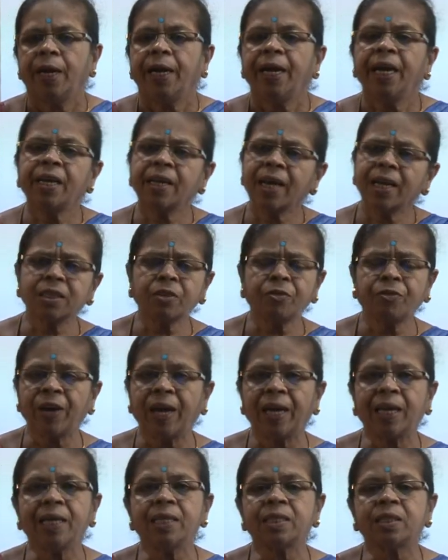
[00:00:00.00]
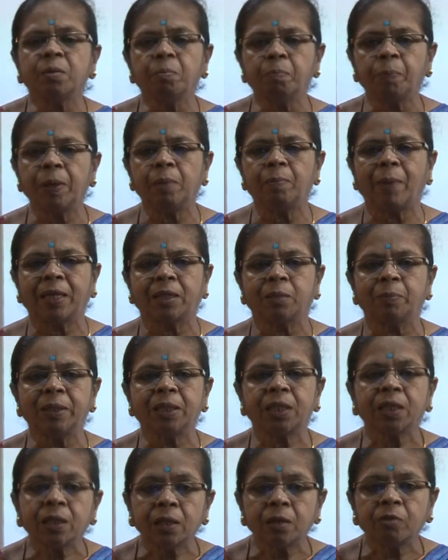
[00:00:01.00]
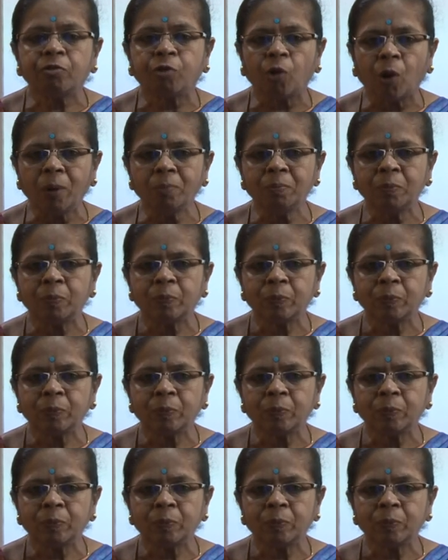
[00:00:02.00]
It has a fairly simple mathematical form